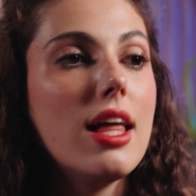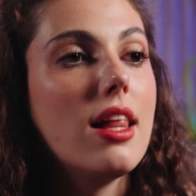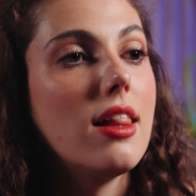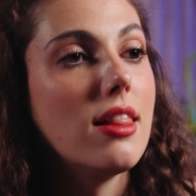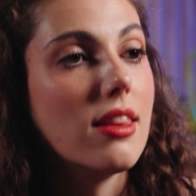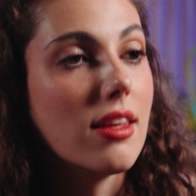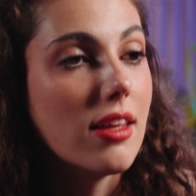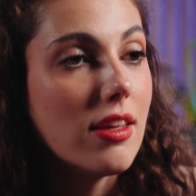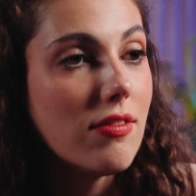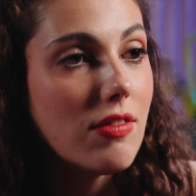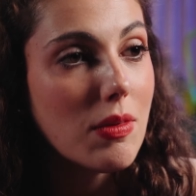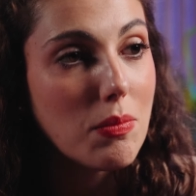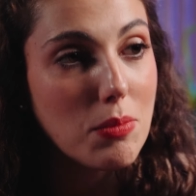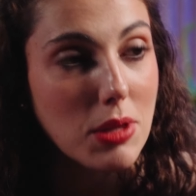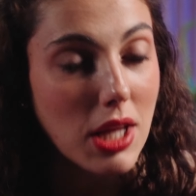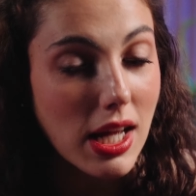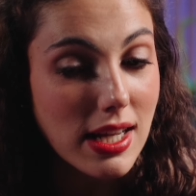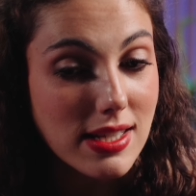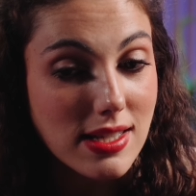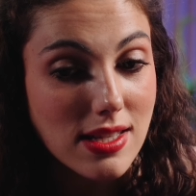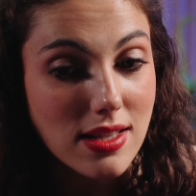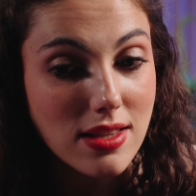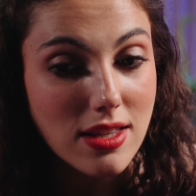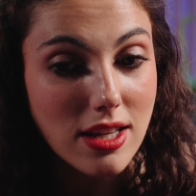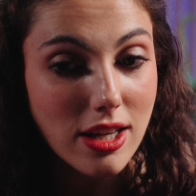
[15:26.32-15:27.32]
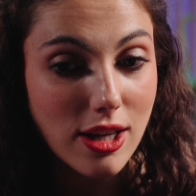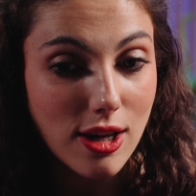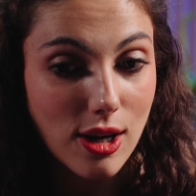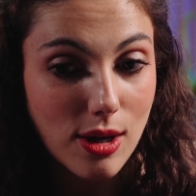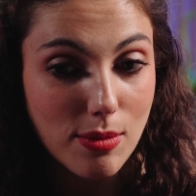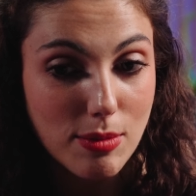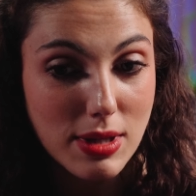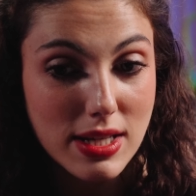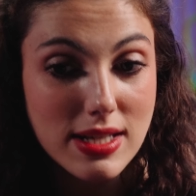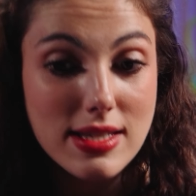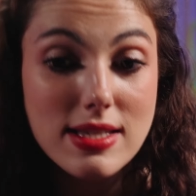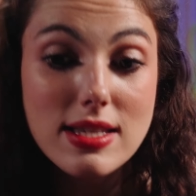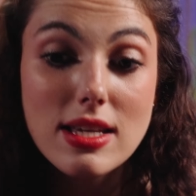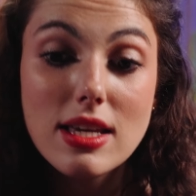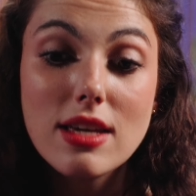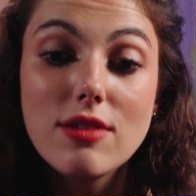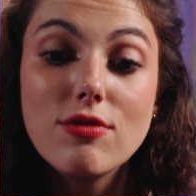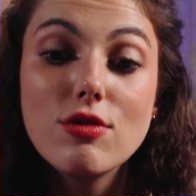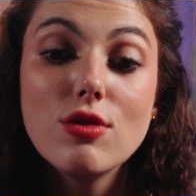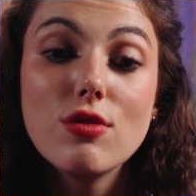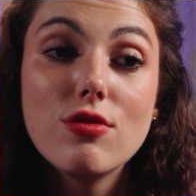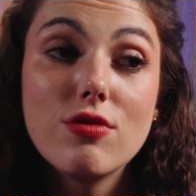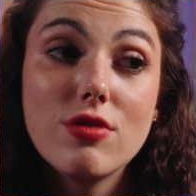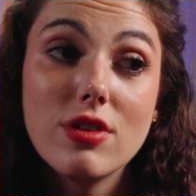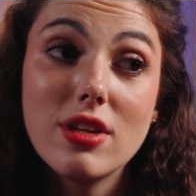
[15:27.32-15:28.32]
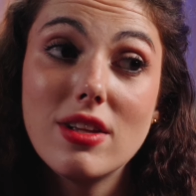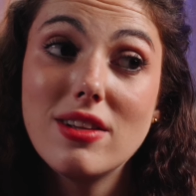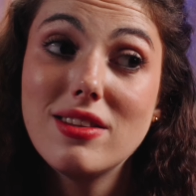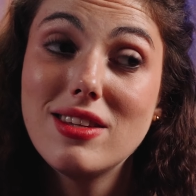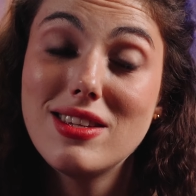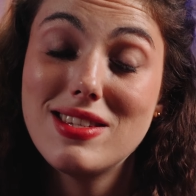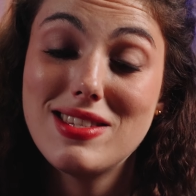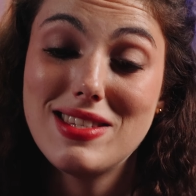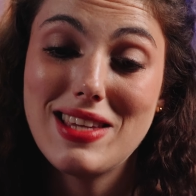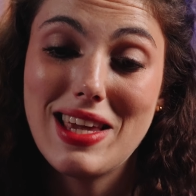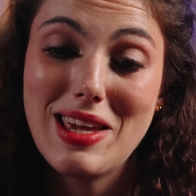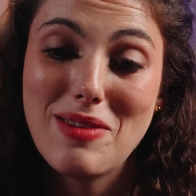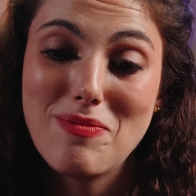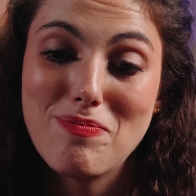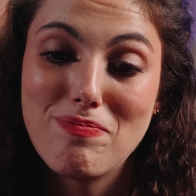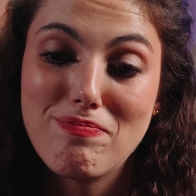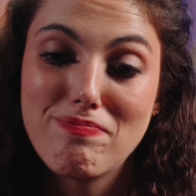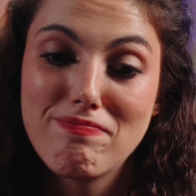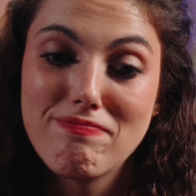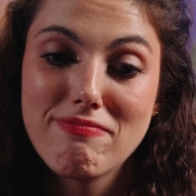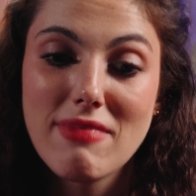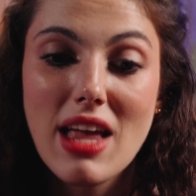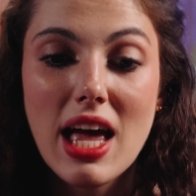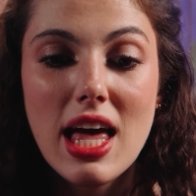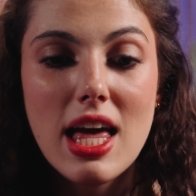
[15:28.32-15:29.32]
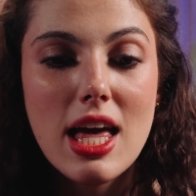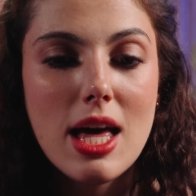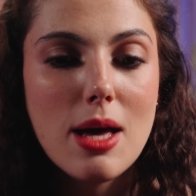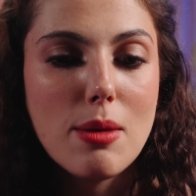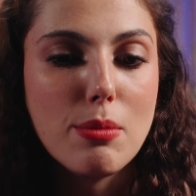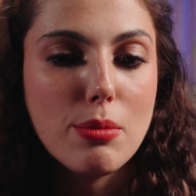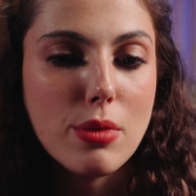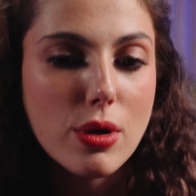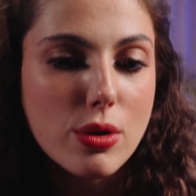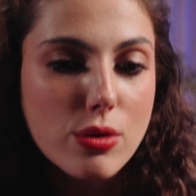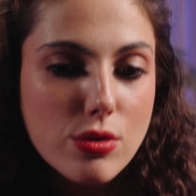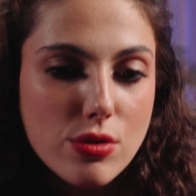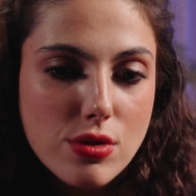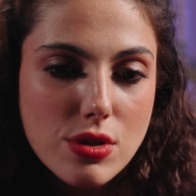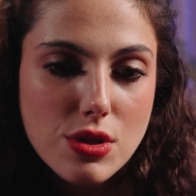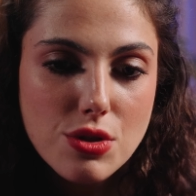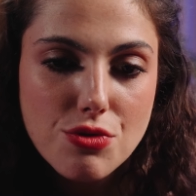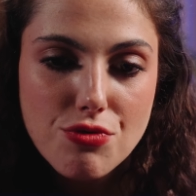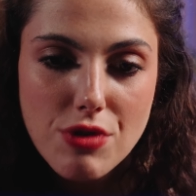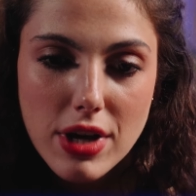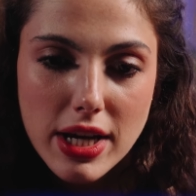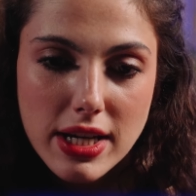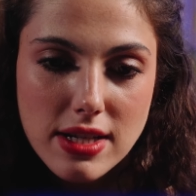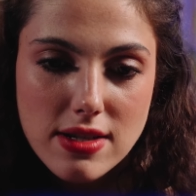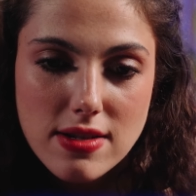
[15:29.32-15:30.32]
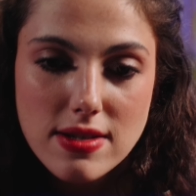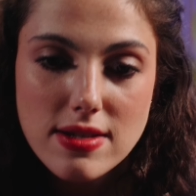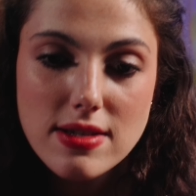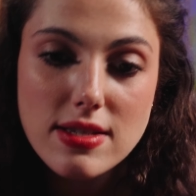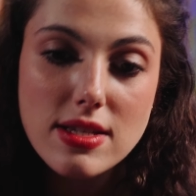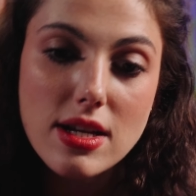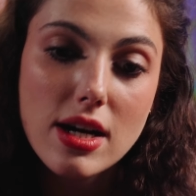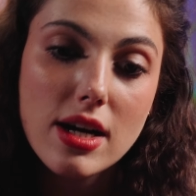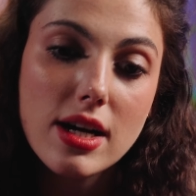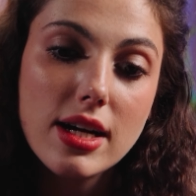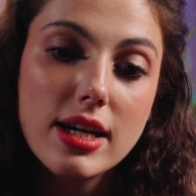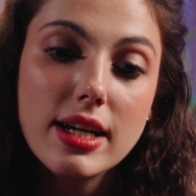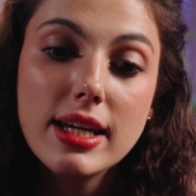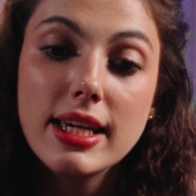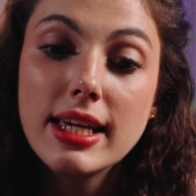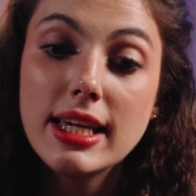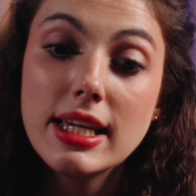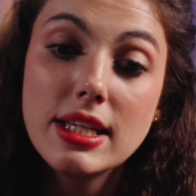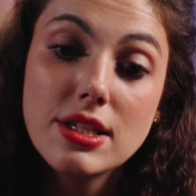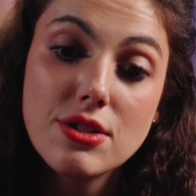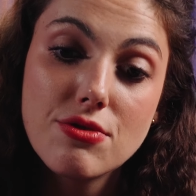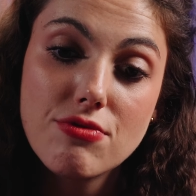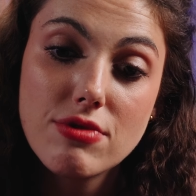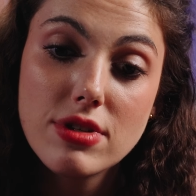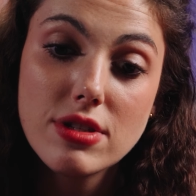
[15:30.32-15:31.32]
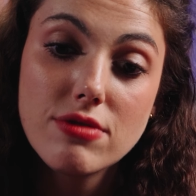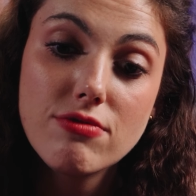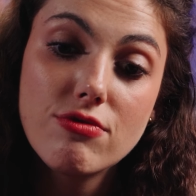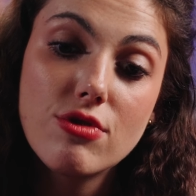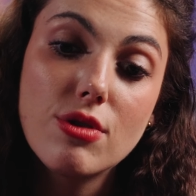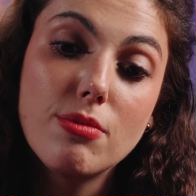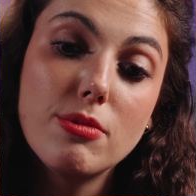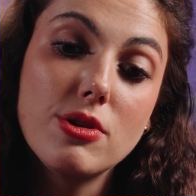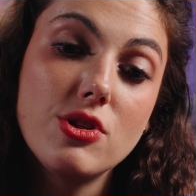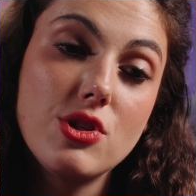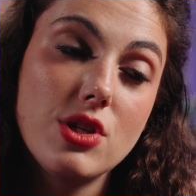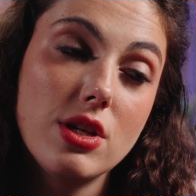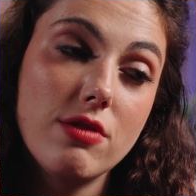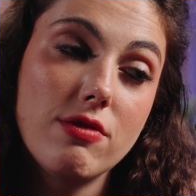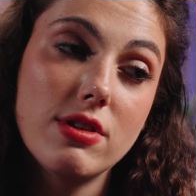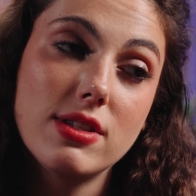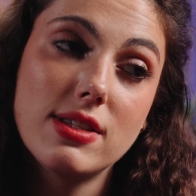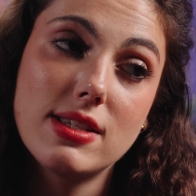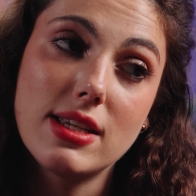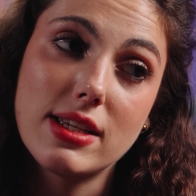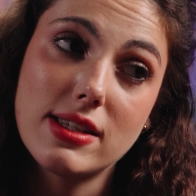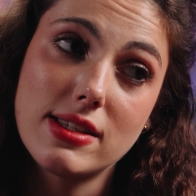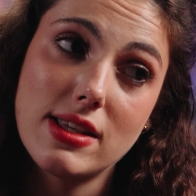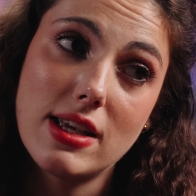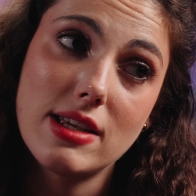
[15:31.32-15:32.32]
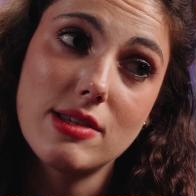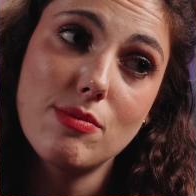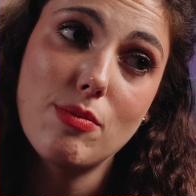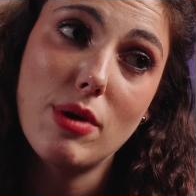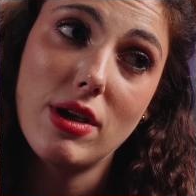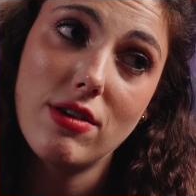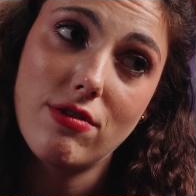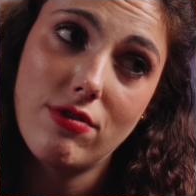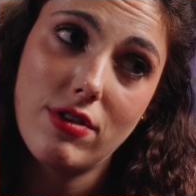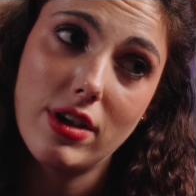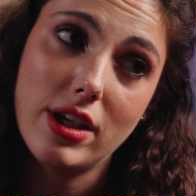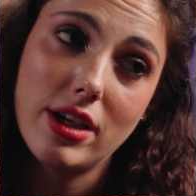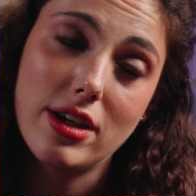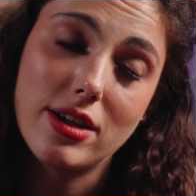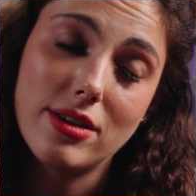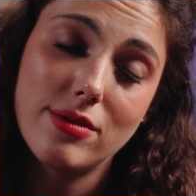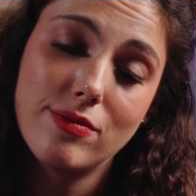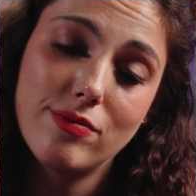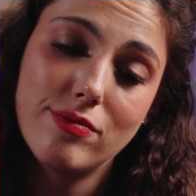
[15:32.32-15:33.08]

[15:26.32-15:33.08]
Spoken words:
Leave a plus in the comments if you feel the same. Most traders are hindered from achieving success by fear.